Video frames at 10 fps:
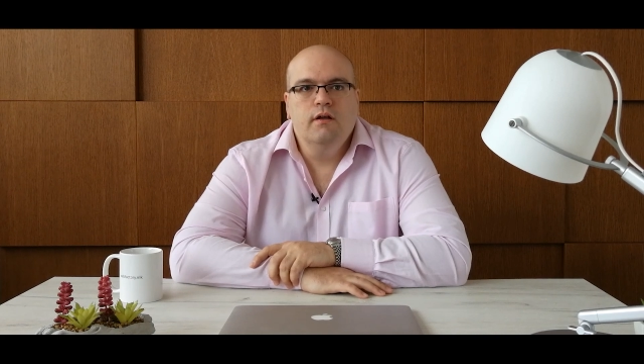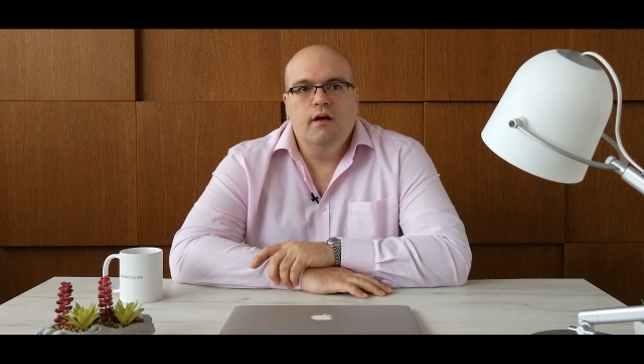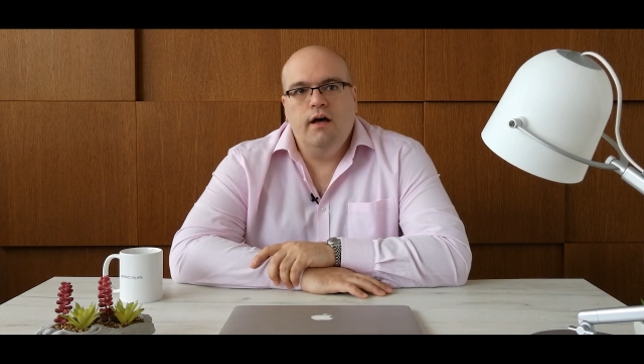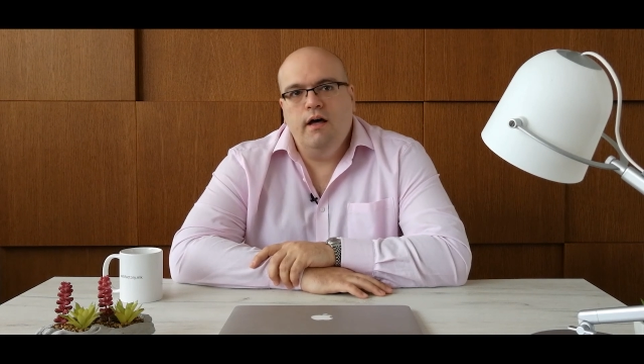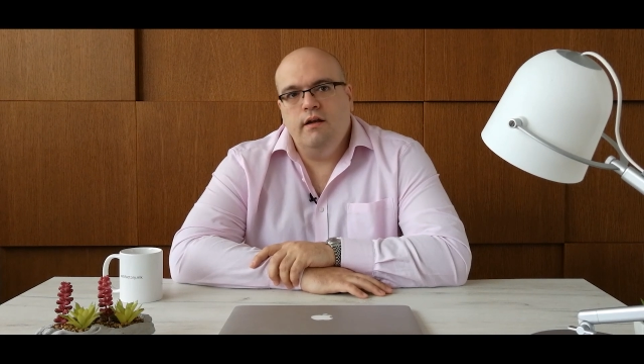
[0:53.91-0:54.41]

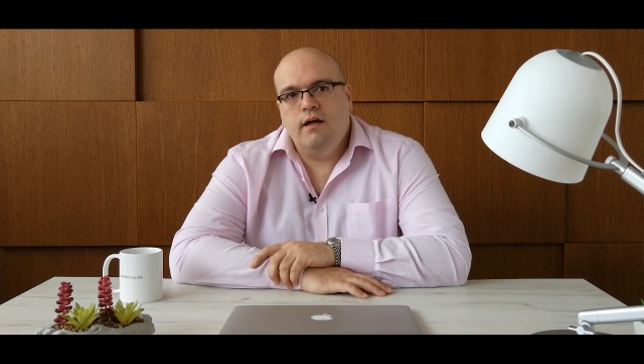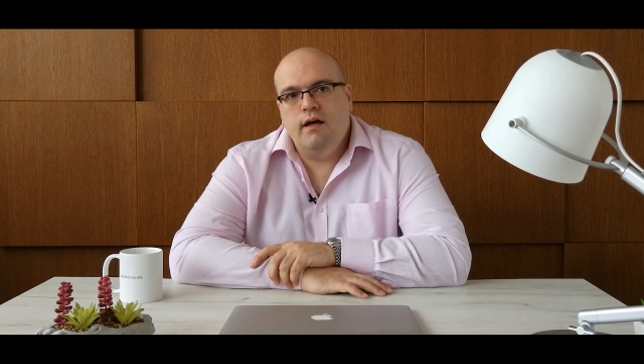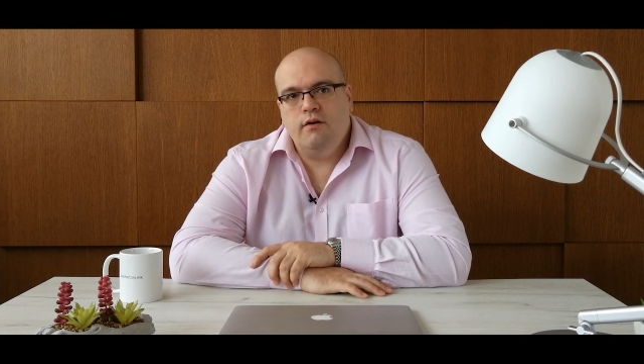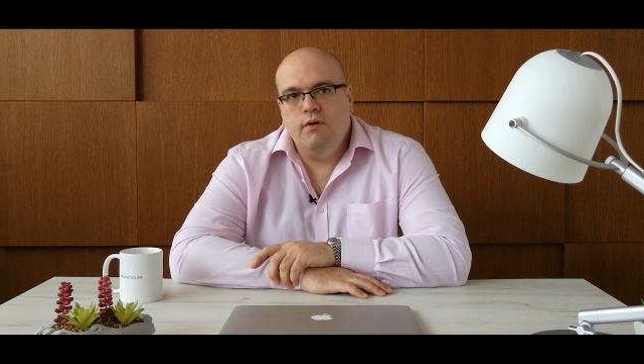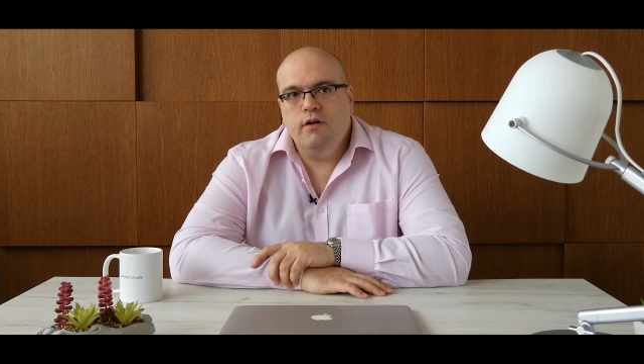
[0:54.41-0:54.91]
and I
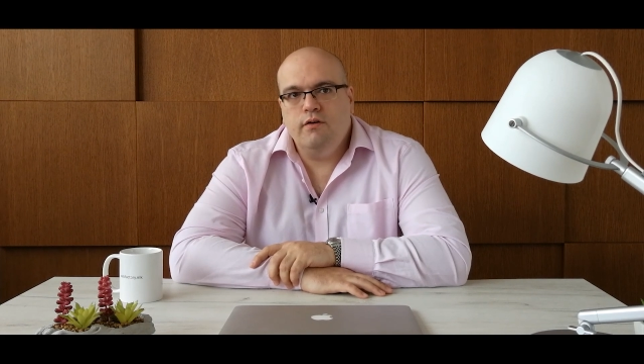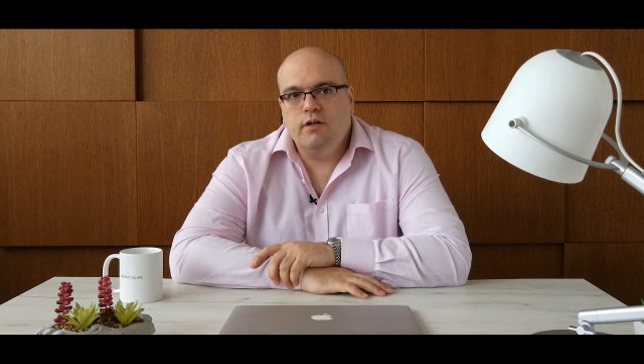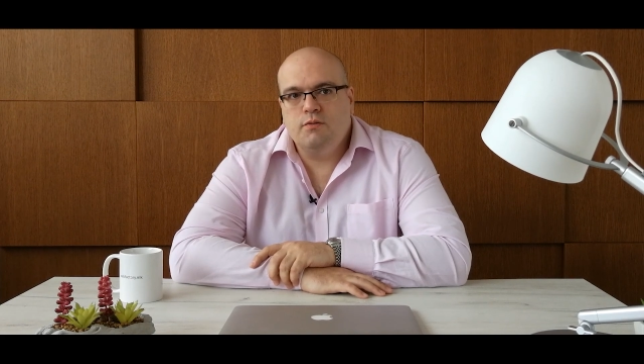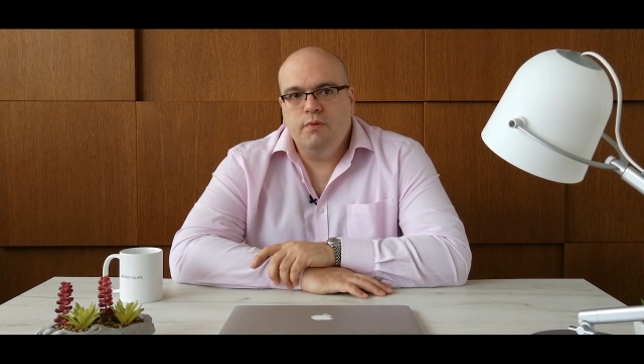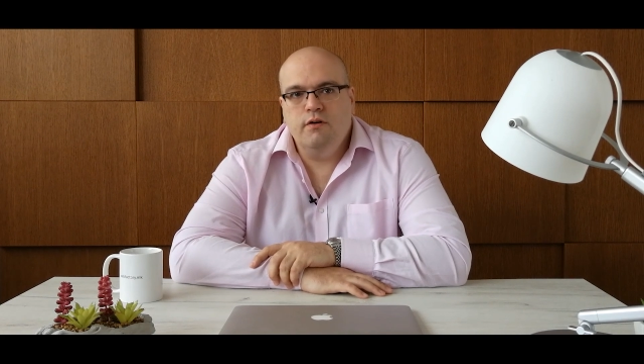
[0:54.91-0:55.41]
had a really good
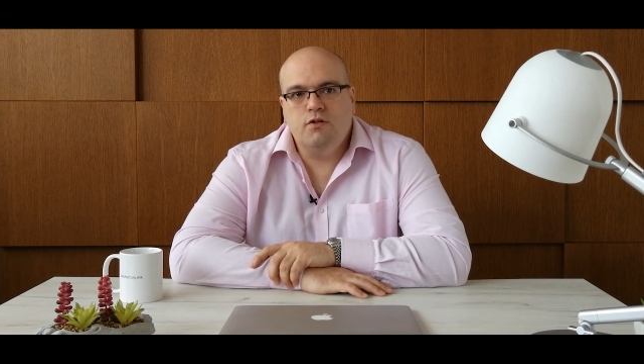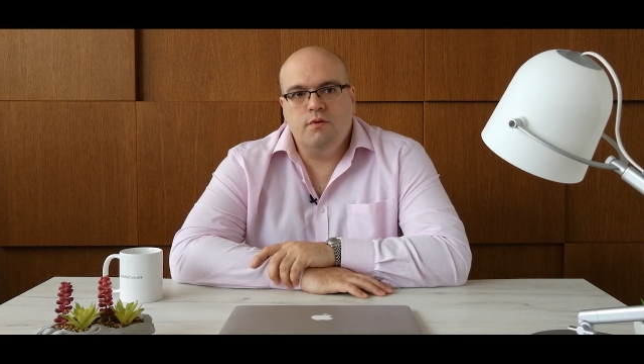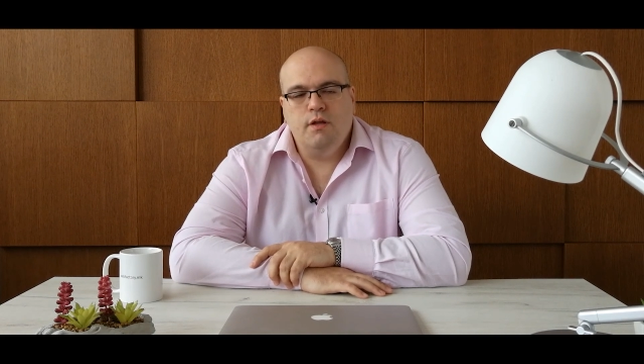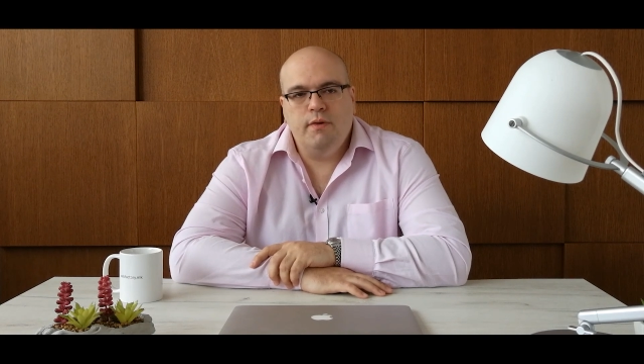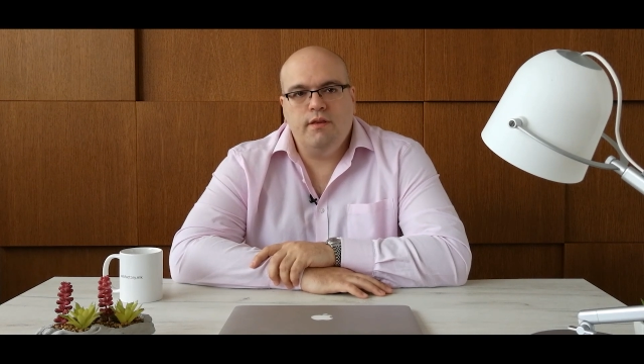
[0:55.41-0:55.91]
experience with them at the